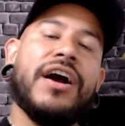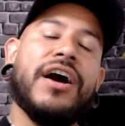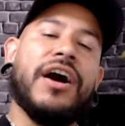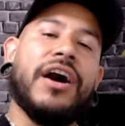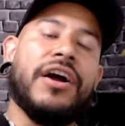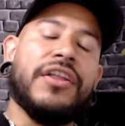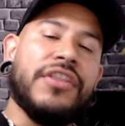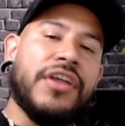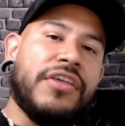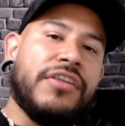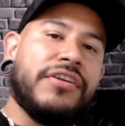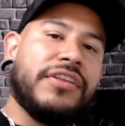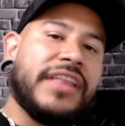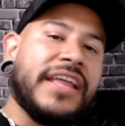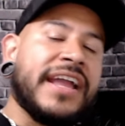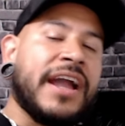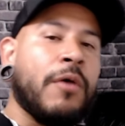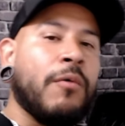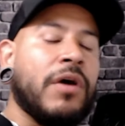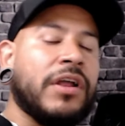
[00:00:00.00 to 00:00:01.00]
Another
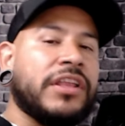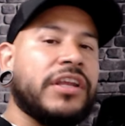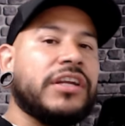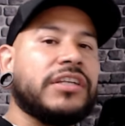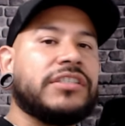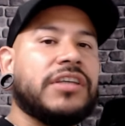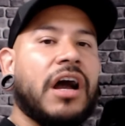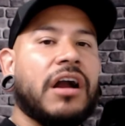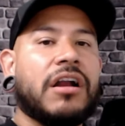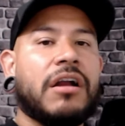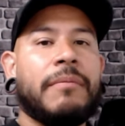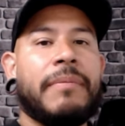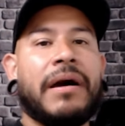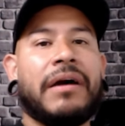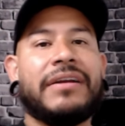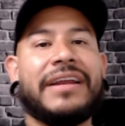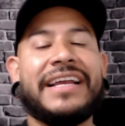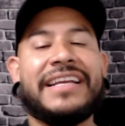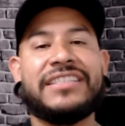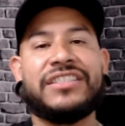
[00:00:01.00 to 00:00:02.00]
thing I wanted to talk
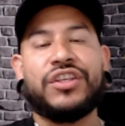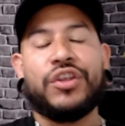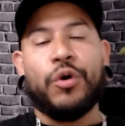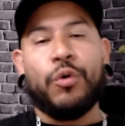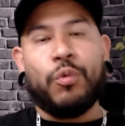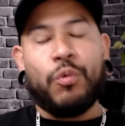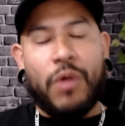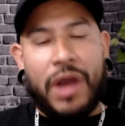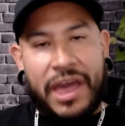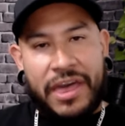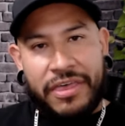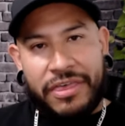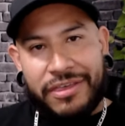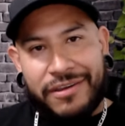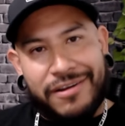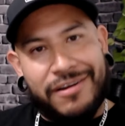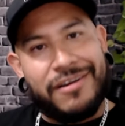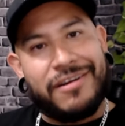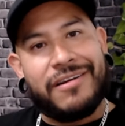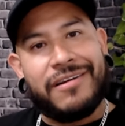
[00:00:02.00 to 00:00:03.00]
about is the
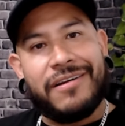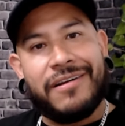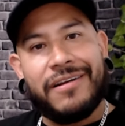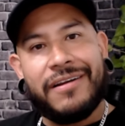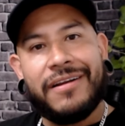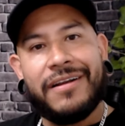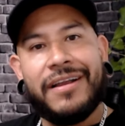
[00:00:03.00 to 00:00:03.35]
weather.